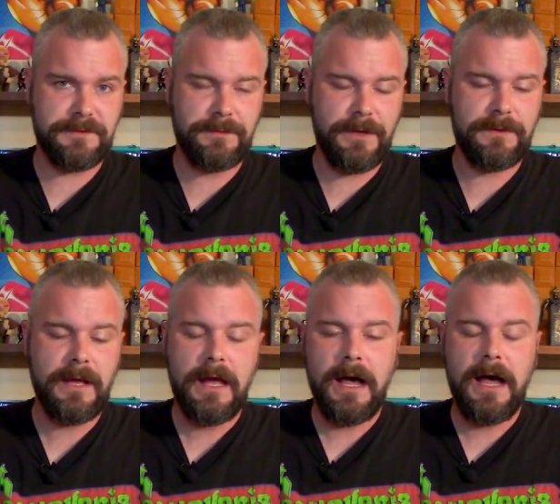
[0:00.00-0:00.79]
Mode.
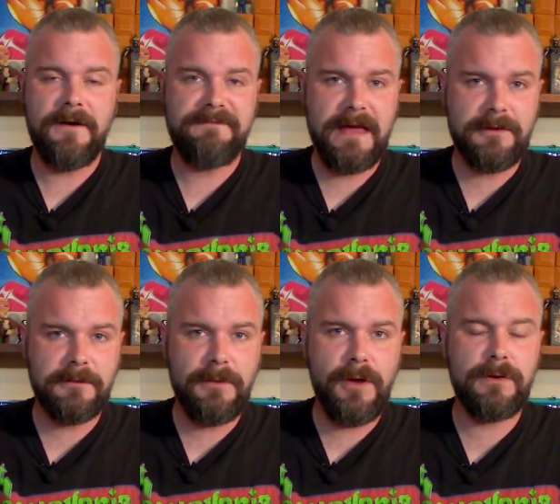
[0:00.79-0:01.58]

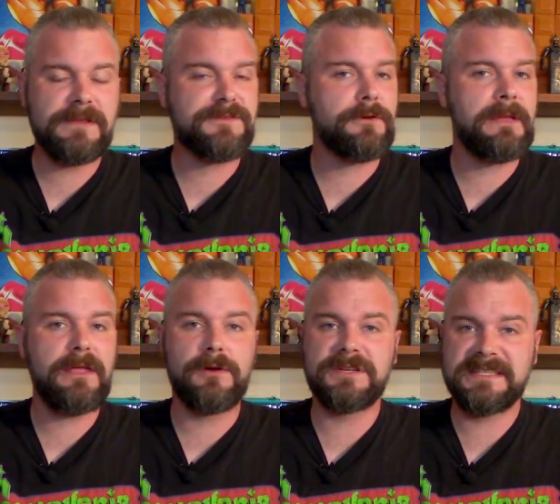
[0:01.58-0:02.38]
Veteran Mode is going to be
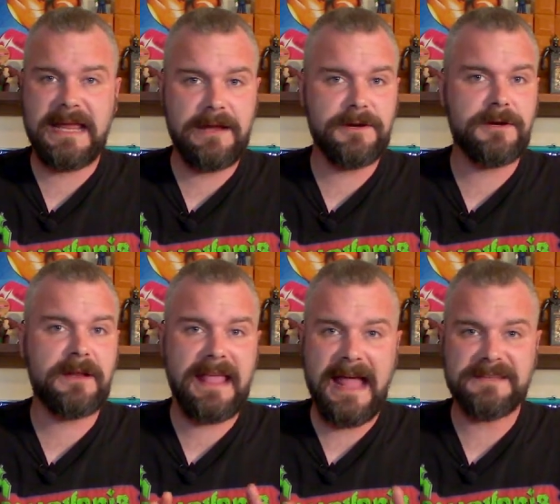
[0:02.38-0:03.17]
your standard
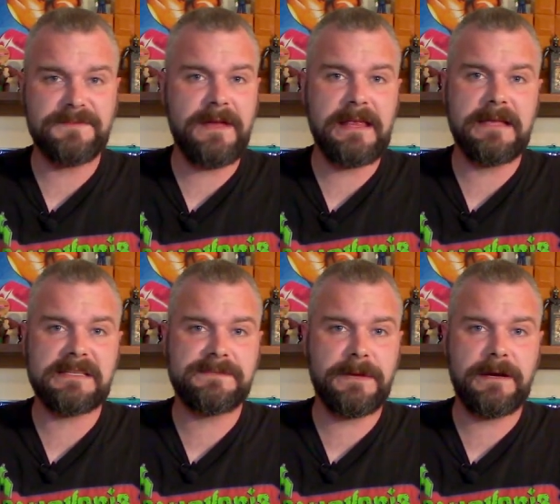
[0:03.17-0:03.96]
Castlevania
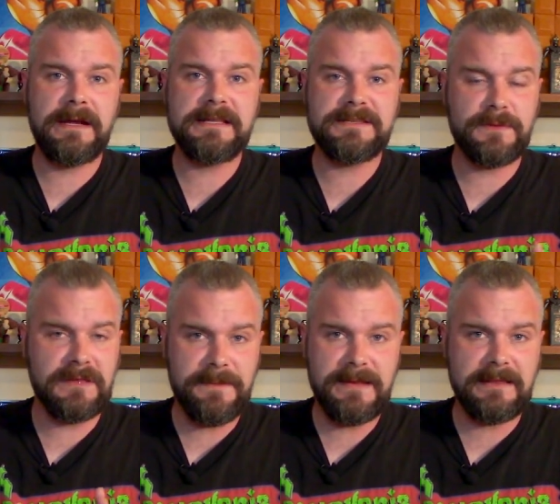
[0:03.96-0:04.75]
experience with
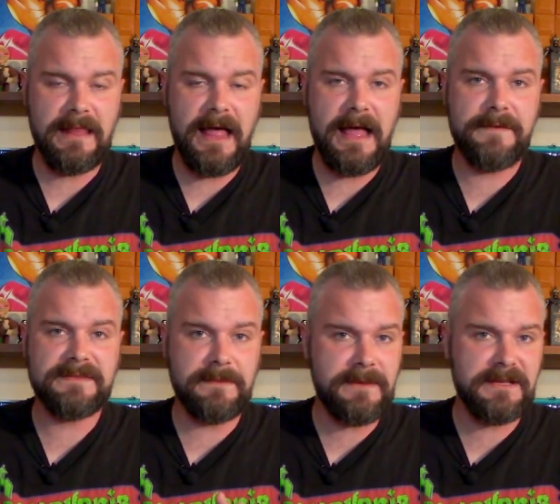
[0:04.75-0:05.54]
limited
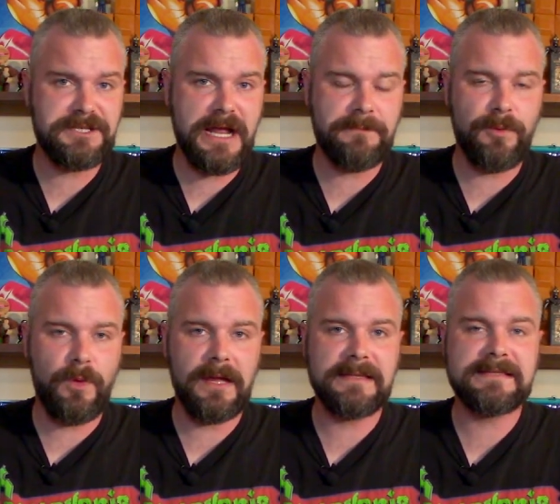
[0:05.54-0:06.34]
lives, limited
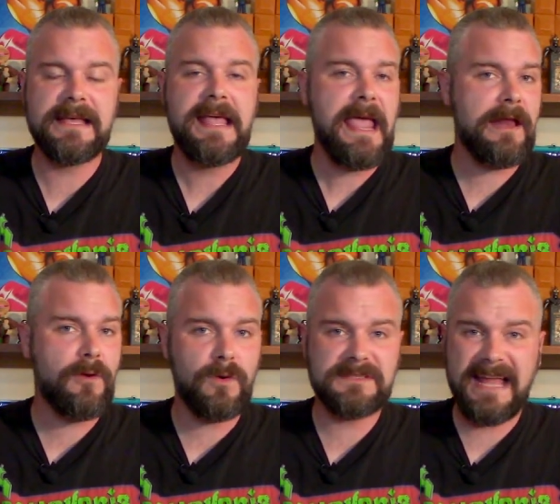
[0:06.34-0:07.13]
checkpoints, and of
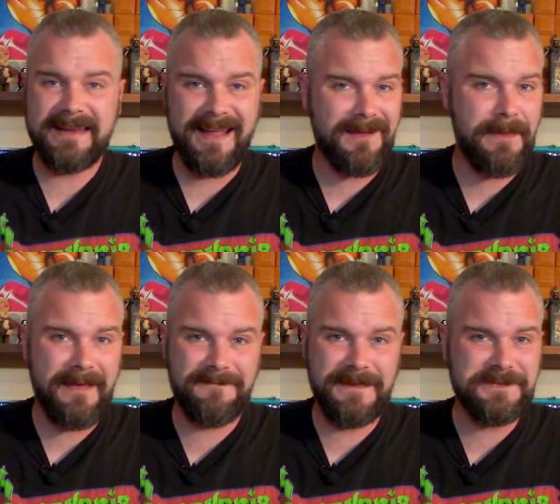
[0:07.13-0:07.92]
course that knockback
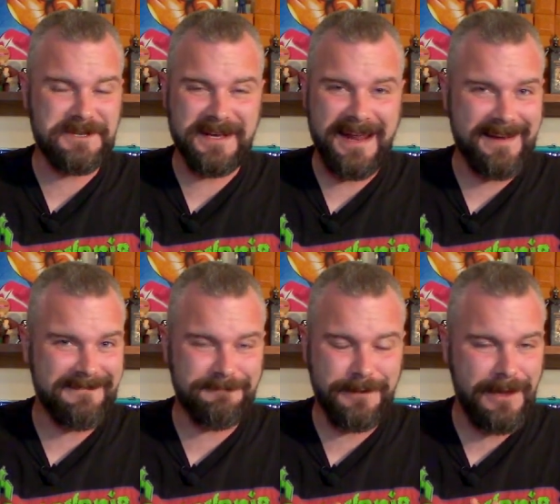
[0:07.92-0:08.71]
feature that
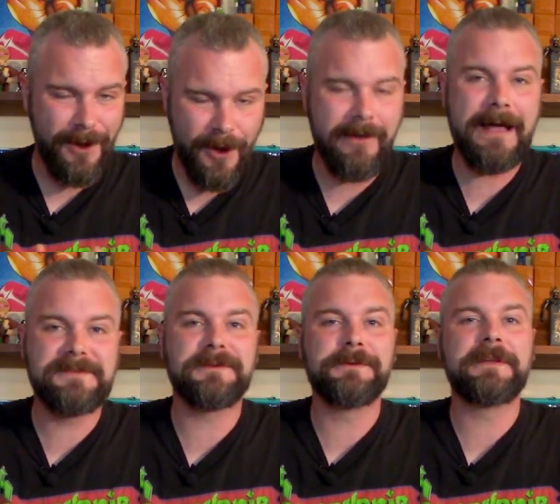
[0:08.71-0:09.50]
we all
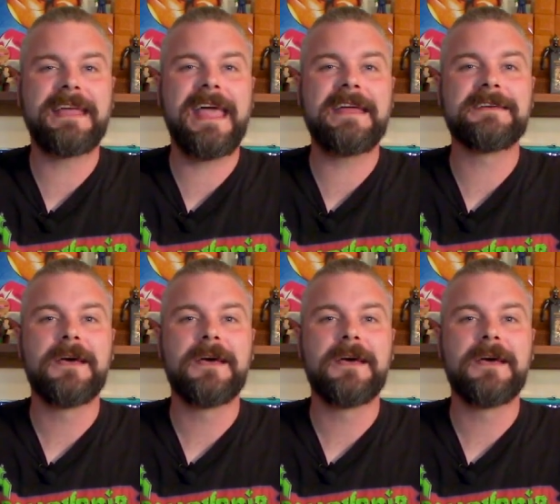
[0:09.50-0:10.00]
absolutely hate.